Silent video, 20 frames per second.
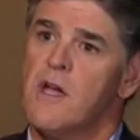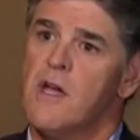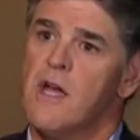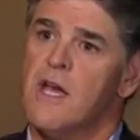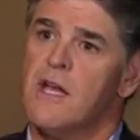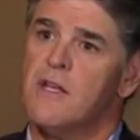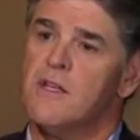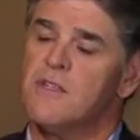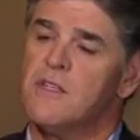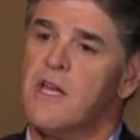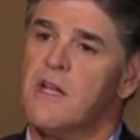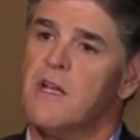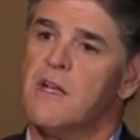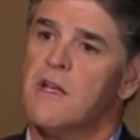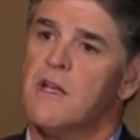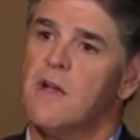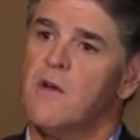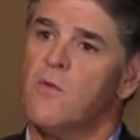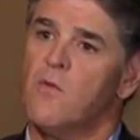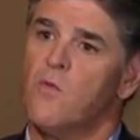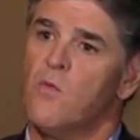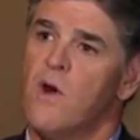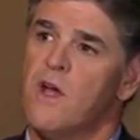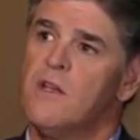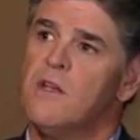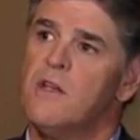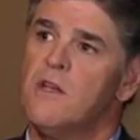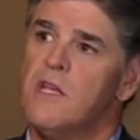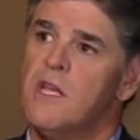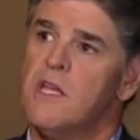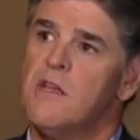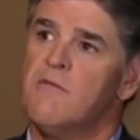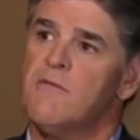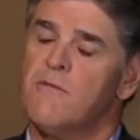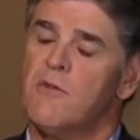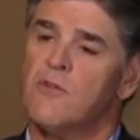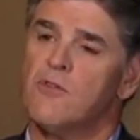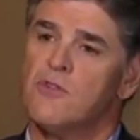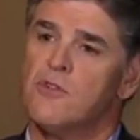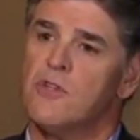And he said it, when did he
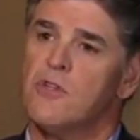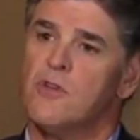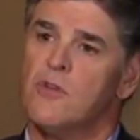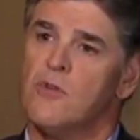first see